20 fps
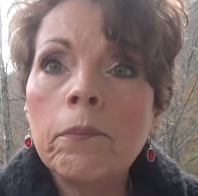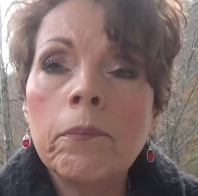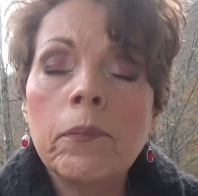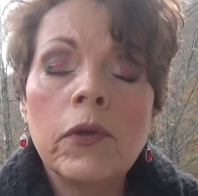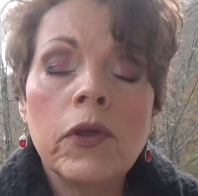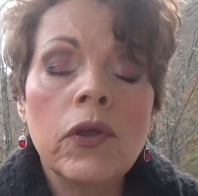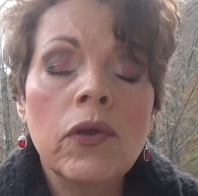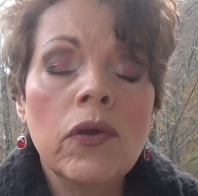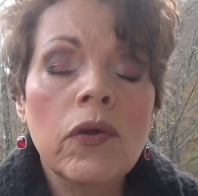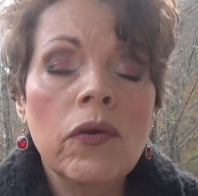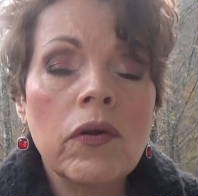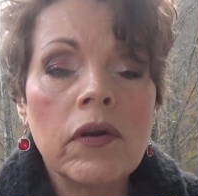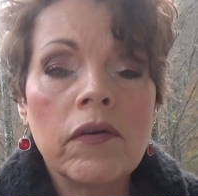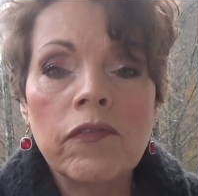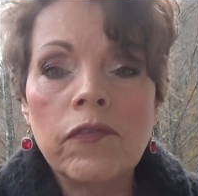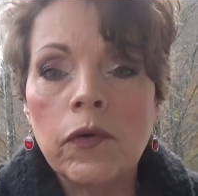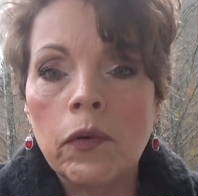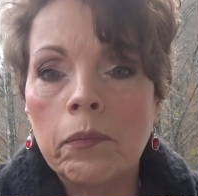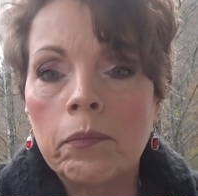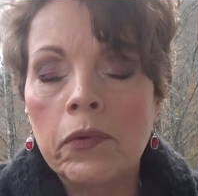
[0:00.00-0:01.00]

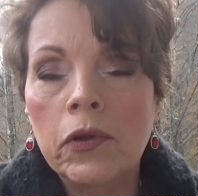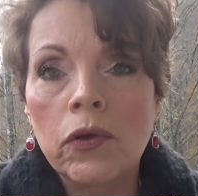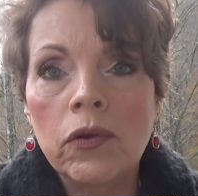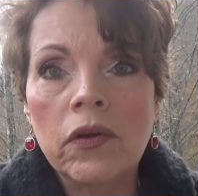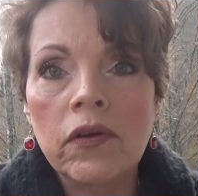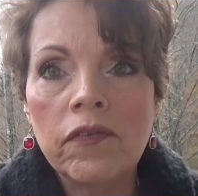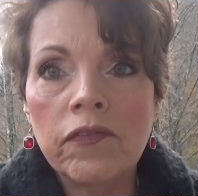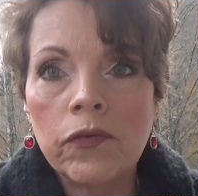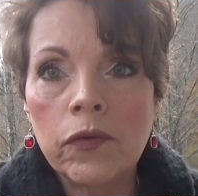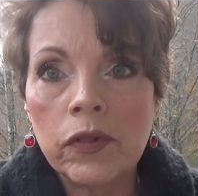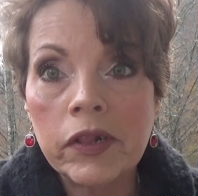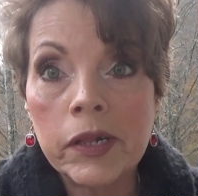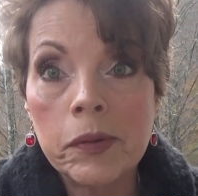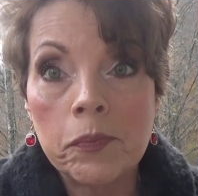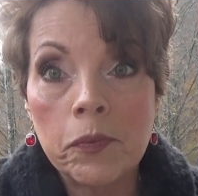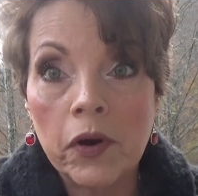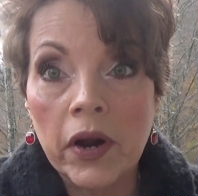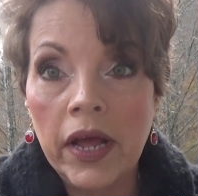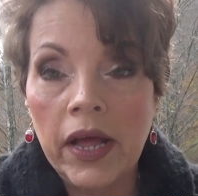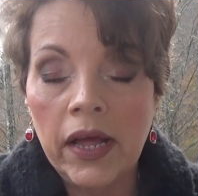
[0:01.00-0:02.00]
beautiful, beautiful
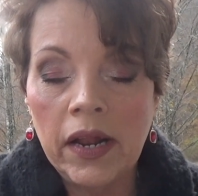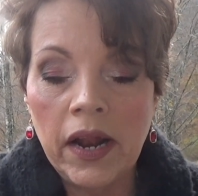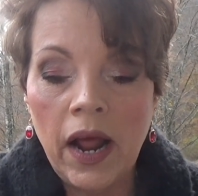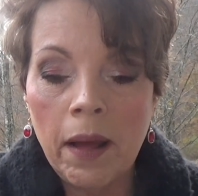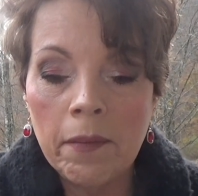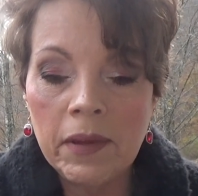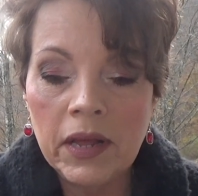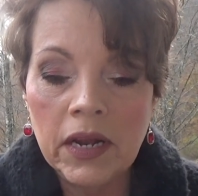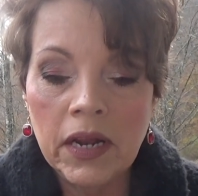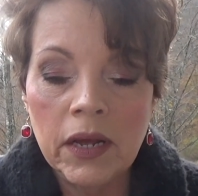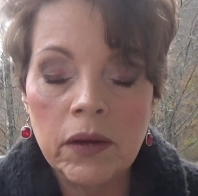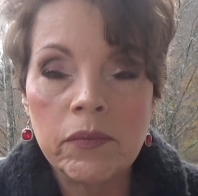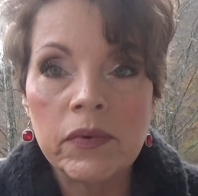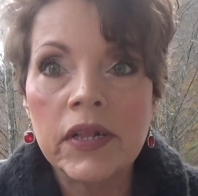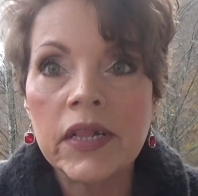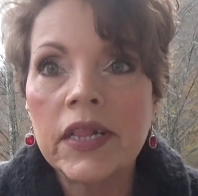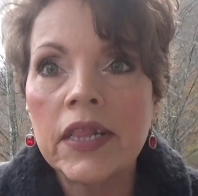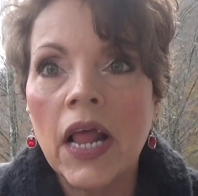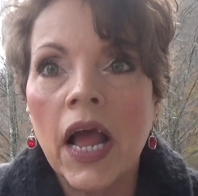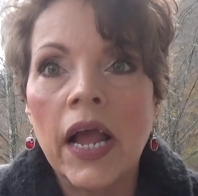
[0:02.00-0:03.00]
spread. I mean, it
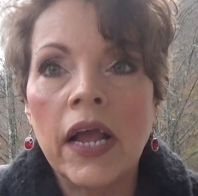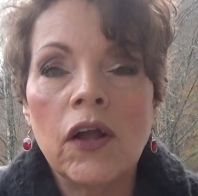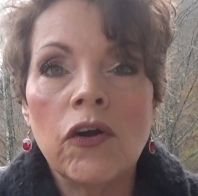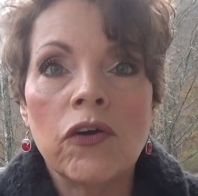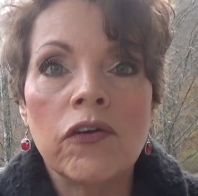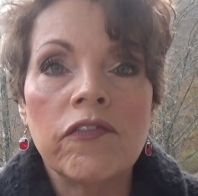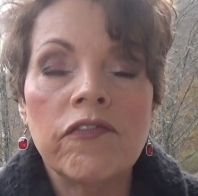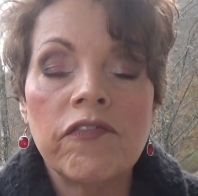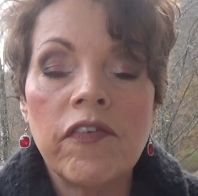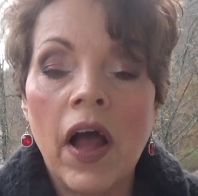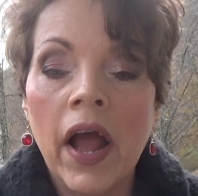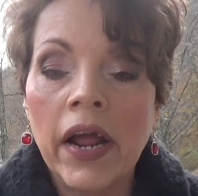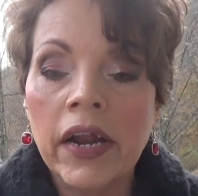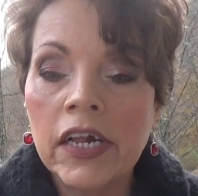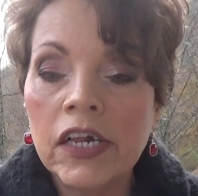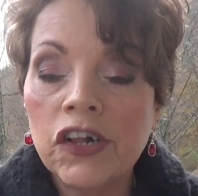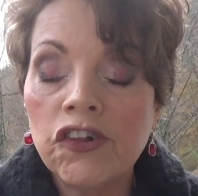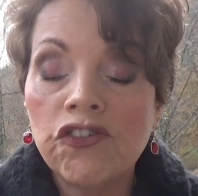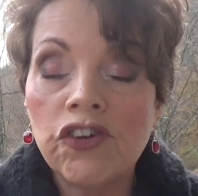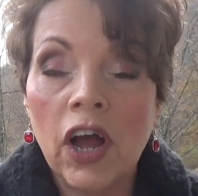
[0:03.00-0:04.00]
was like her
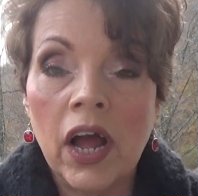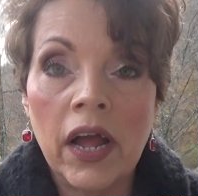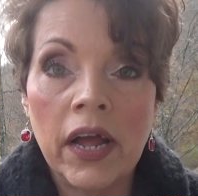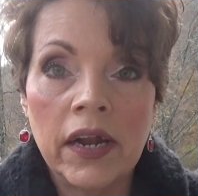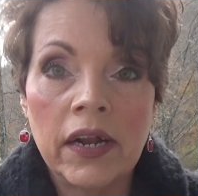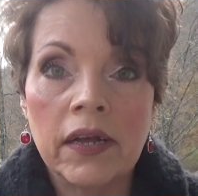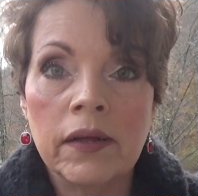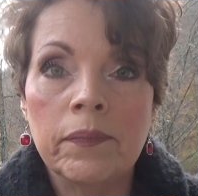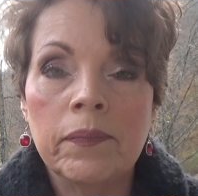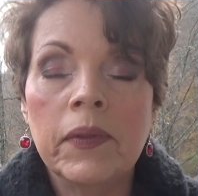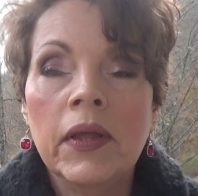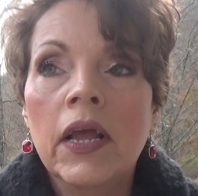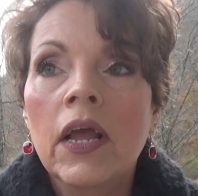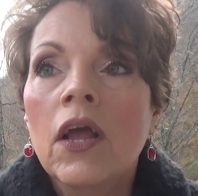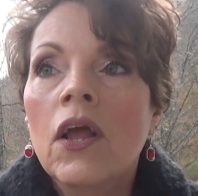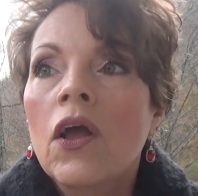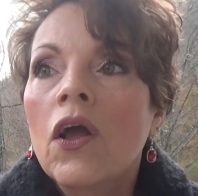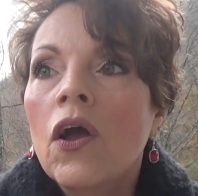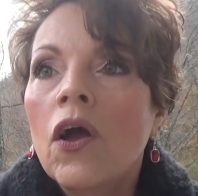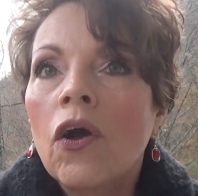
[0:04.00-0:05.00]
finest china,
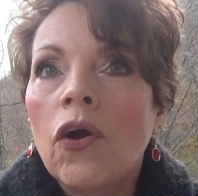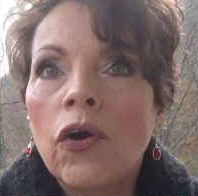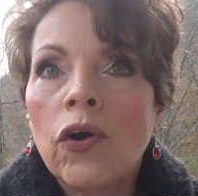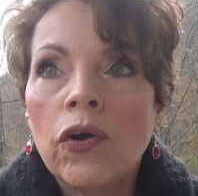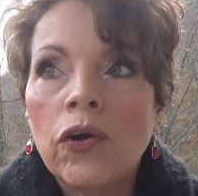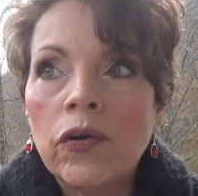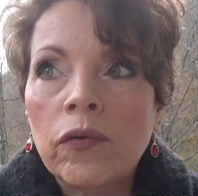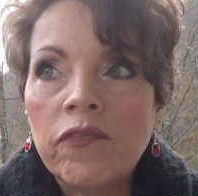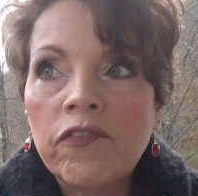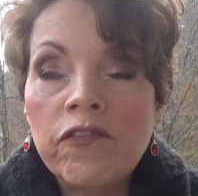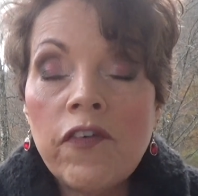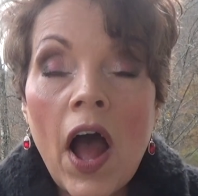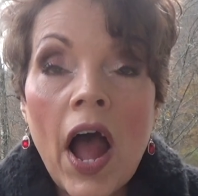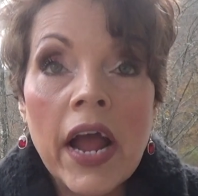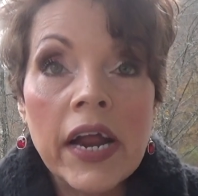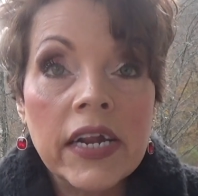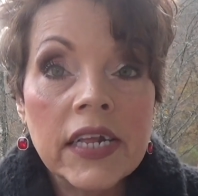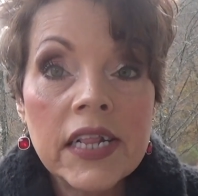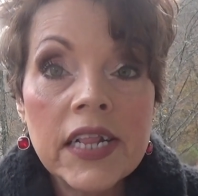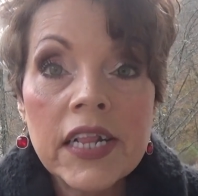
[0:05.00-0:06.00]
her
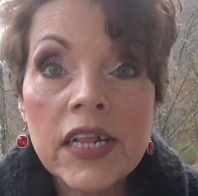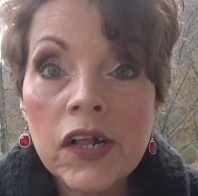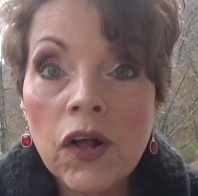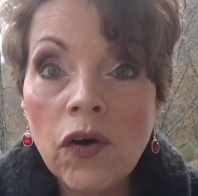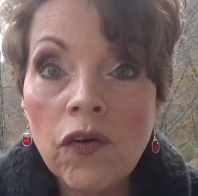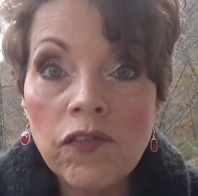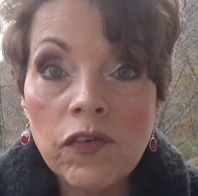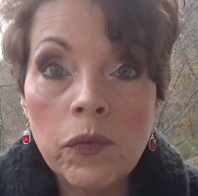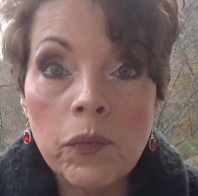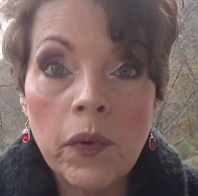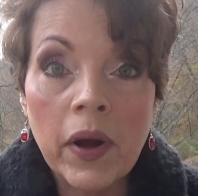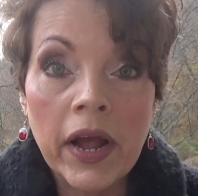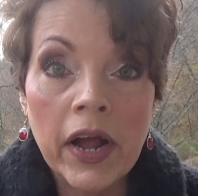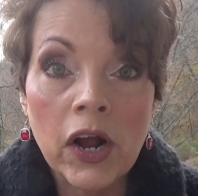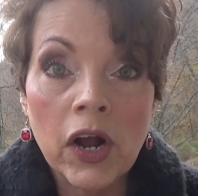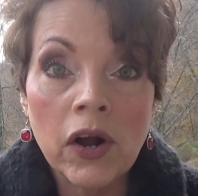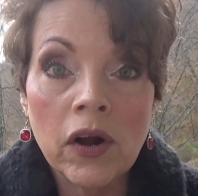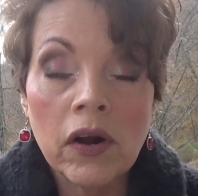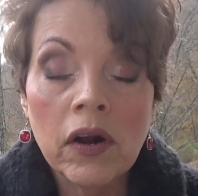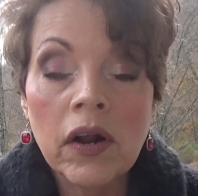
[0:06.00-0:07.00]
finest
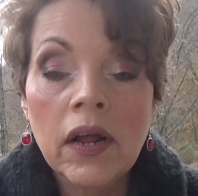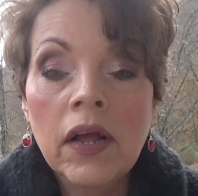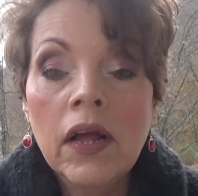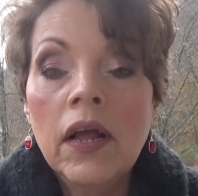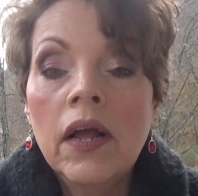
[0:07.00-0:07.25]
silverware.